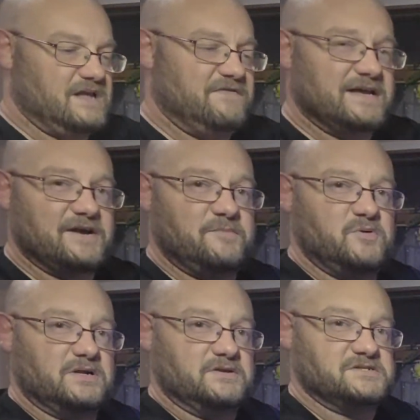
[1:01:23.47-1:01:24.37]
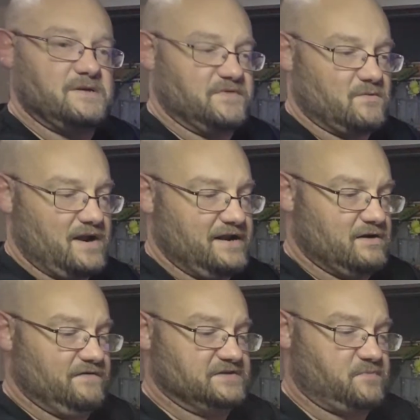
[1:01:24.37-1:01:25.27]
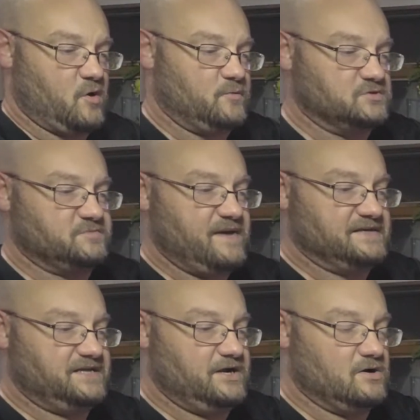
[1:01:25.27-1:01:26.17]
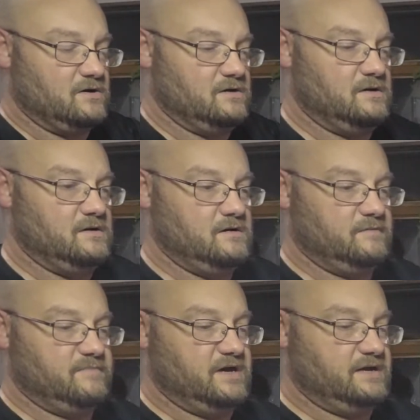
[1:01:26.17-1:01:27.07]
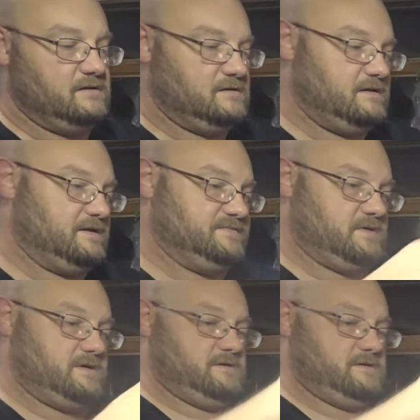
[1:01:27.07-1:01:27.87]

think I could put a little something right here in this purple space here, but I think it's alright.